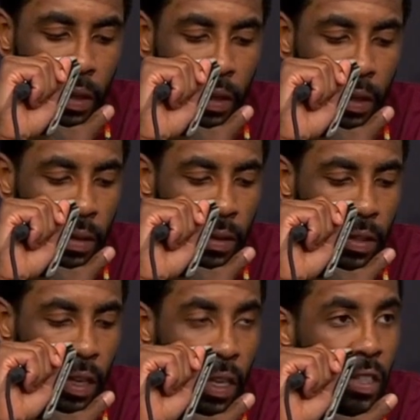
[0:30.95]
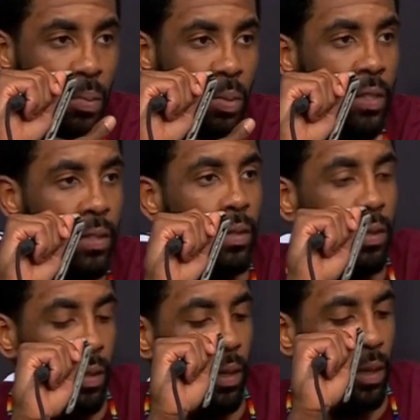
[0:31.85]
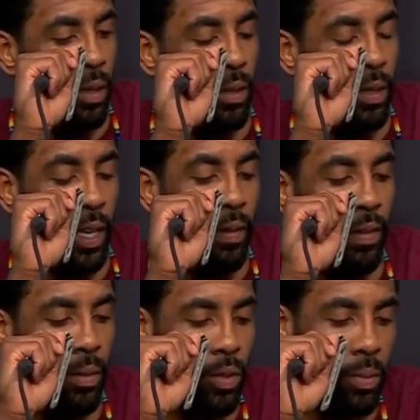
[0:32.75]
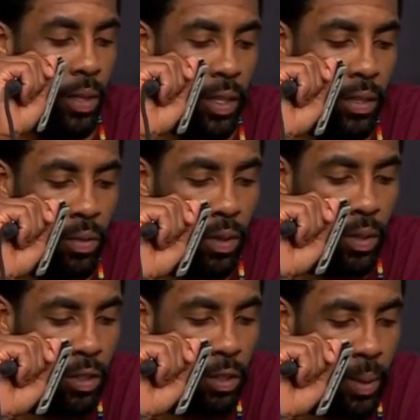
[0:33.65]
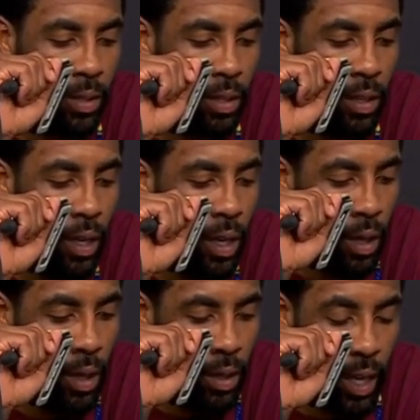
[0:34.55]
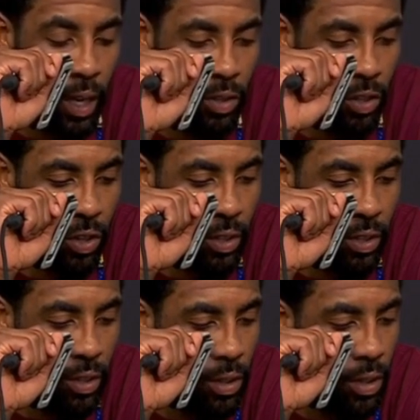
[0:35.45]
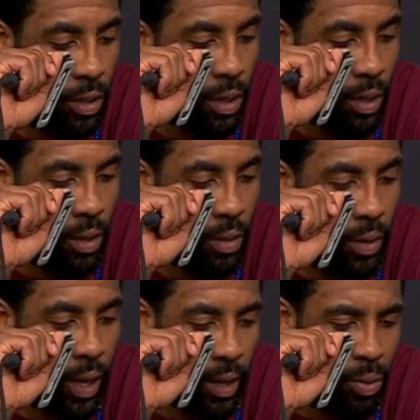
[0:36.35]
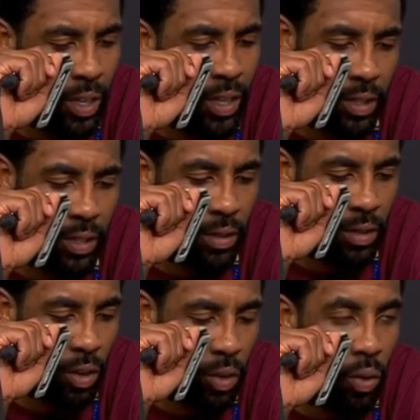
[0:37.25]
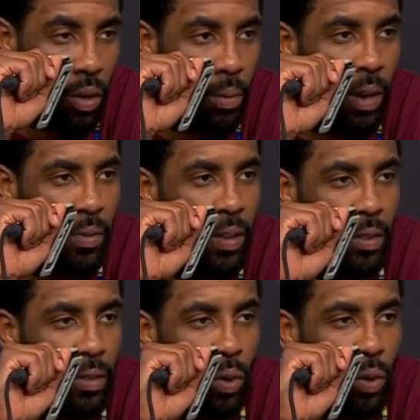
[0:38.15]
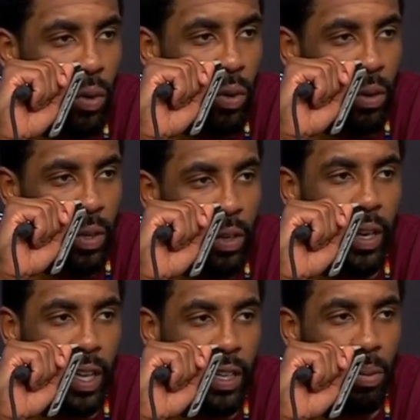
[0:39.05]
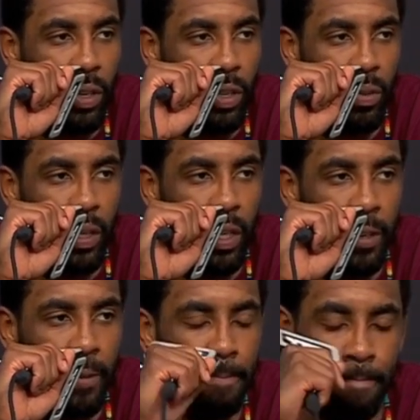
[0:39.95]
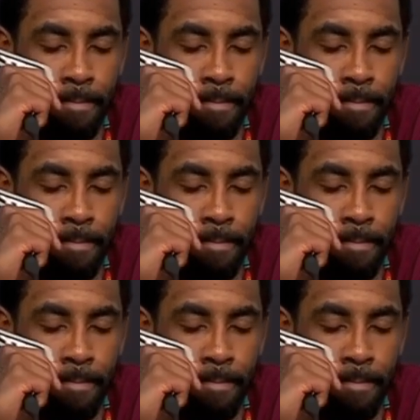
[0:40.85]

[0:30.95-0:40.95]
Uh, just staying disciplined, uh, not giving up too many easy ones, especially down the stretch. Uh, we had a pretty decent third quarter, but I felt like the fourth quarter we created that separation we needed.